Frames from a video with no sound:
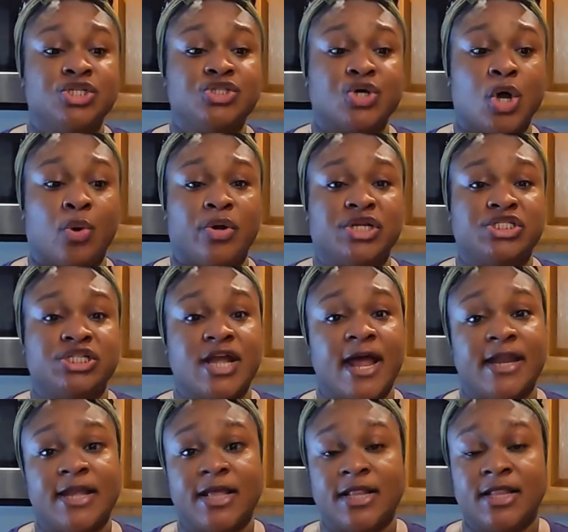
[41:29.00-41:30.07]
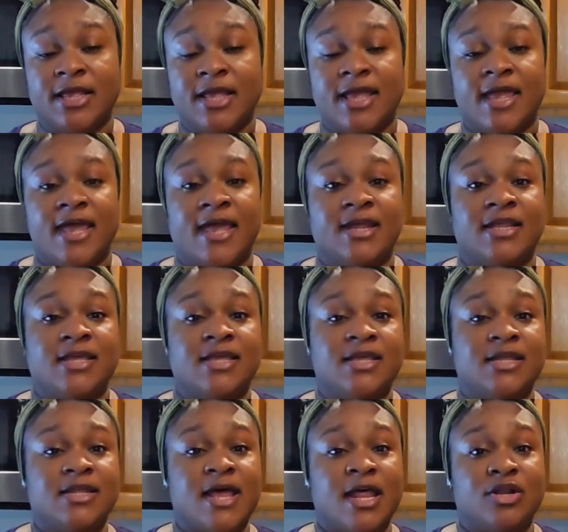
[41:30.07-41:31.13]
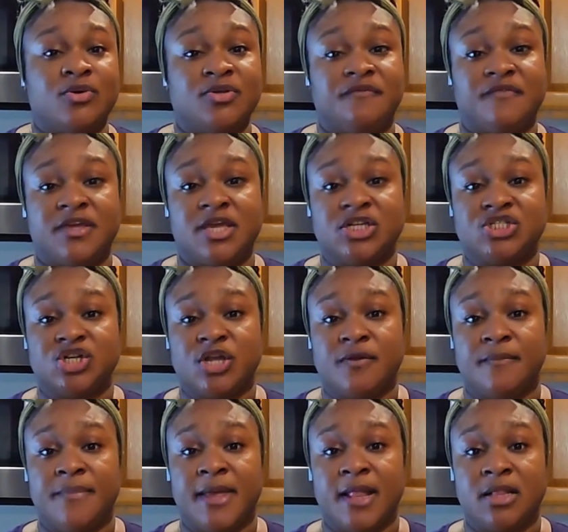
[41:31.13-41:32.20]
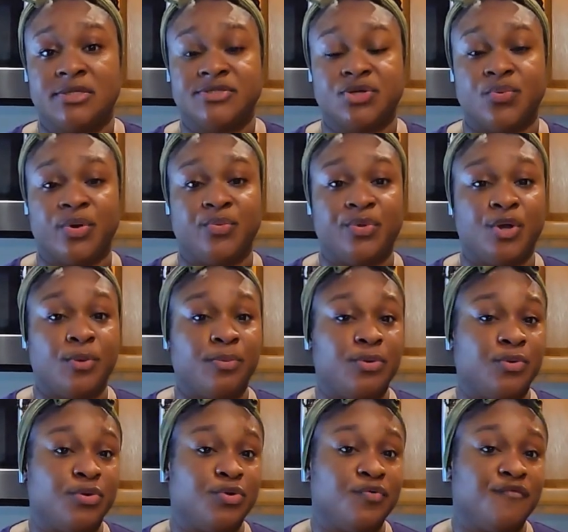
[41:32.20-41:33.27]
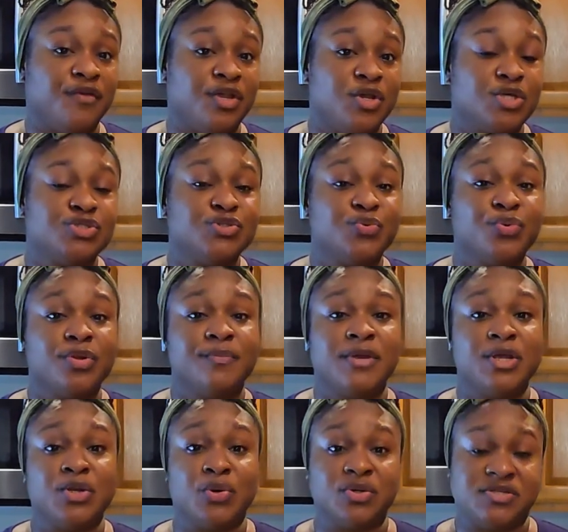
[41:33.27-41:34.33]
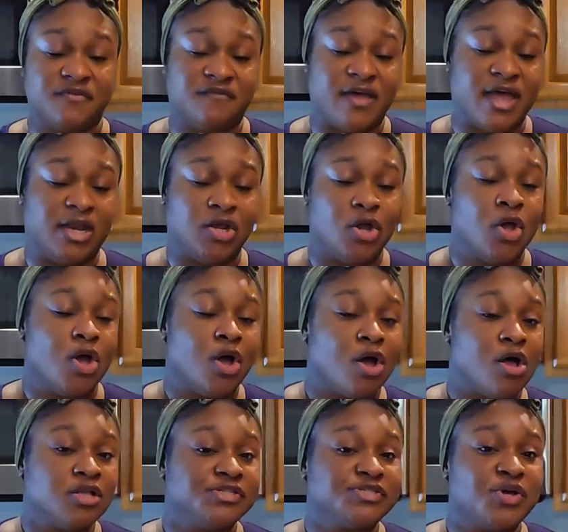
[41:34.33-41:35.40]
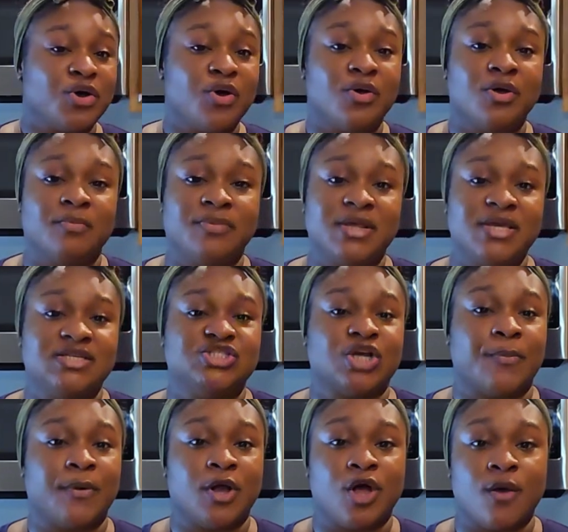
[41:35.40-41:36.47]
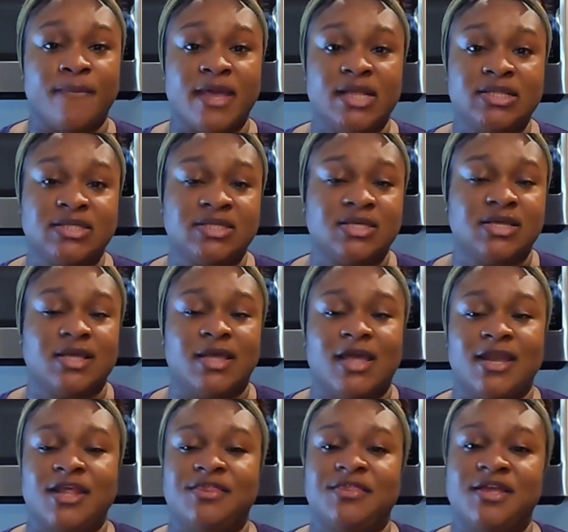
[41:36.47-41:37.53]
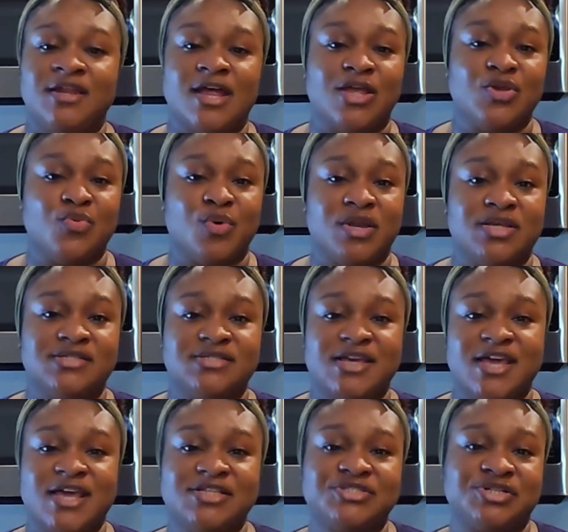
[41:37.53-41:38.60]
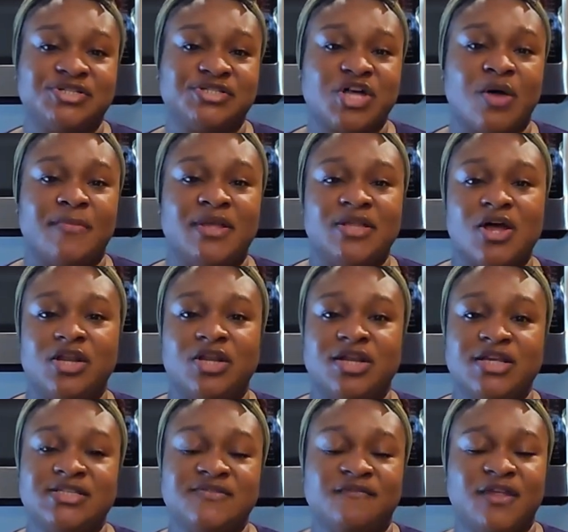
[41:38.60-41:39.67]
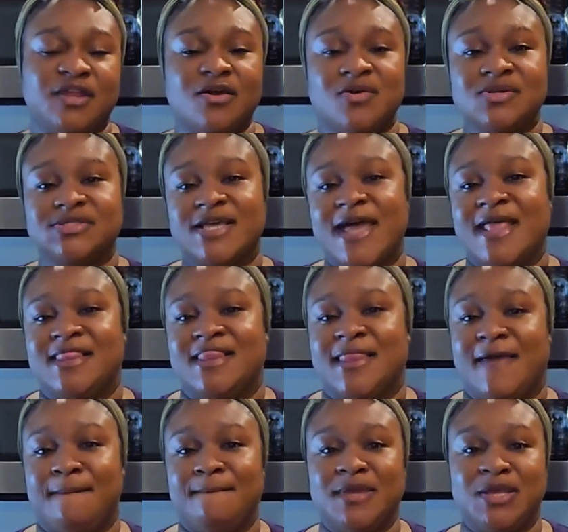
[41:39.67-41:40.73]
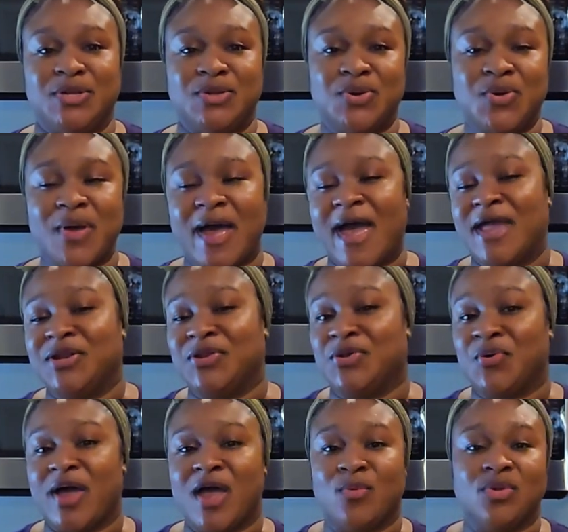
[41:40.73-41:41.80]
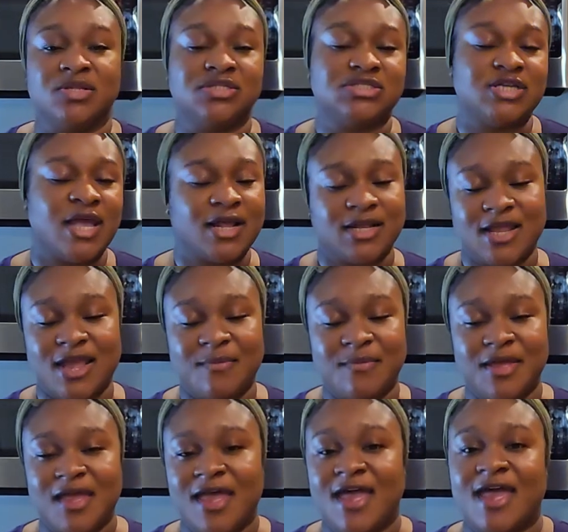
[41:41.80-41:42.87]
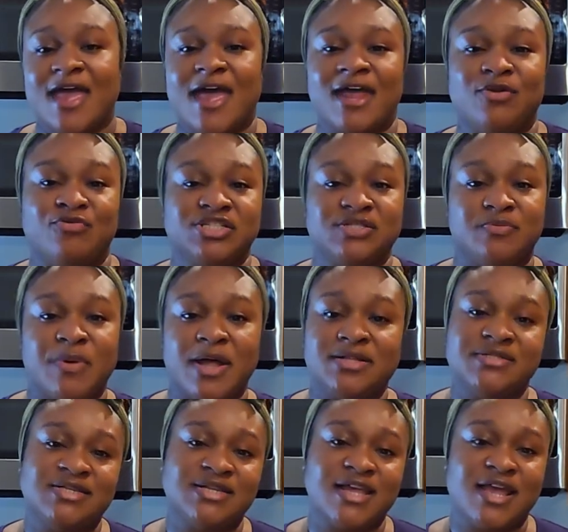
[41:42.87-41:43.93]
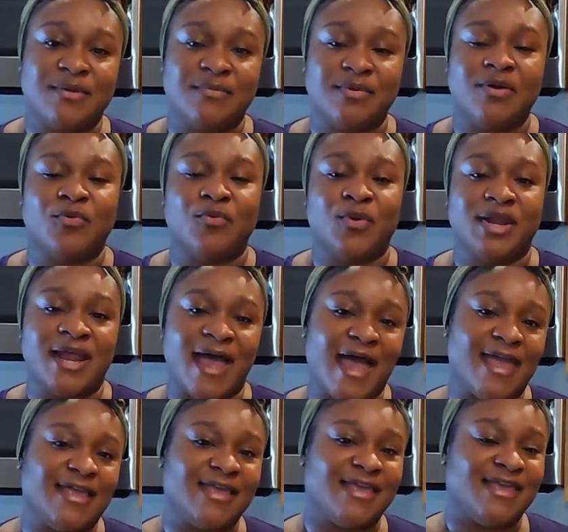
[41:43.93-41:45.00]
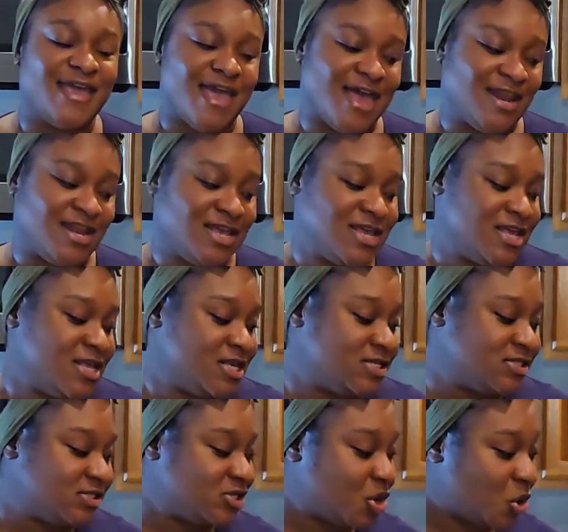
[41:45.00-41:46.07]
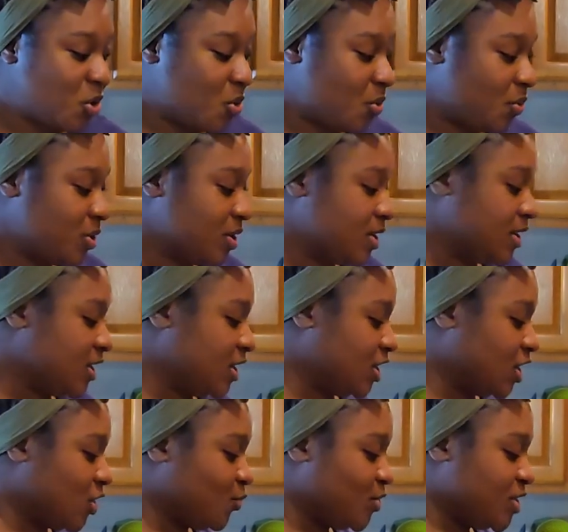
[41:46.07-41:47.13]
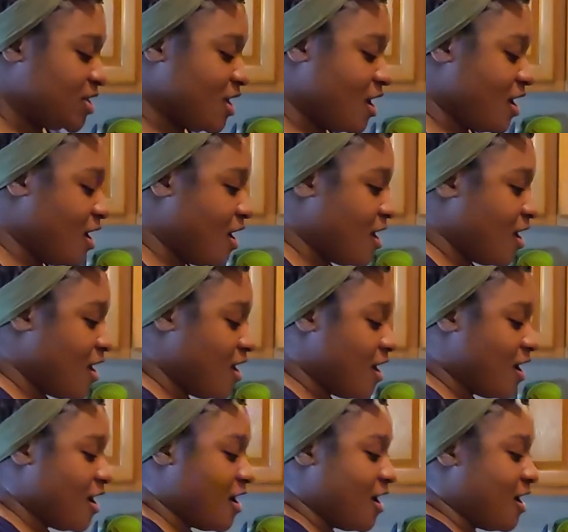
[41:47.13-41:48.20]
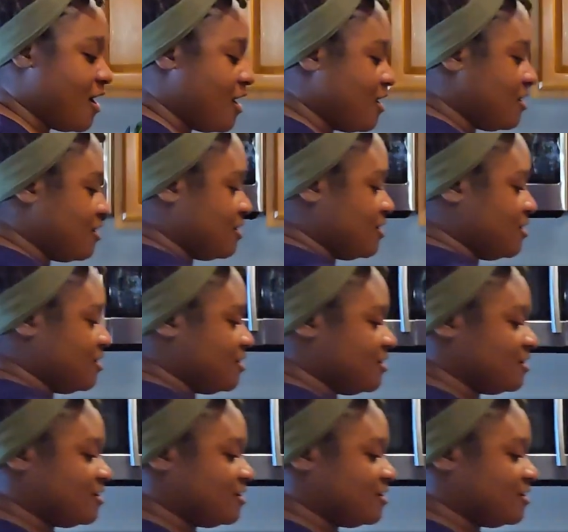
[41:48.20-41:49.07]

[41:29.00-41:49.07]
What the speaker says: to our channel and hit that notification bell so when we upload new videos, you will be notified. Also, please drop a comment. Anything that you want to say, just comment under these videos and let me know. I know I will check them and respond to them when I can. So, here we are.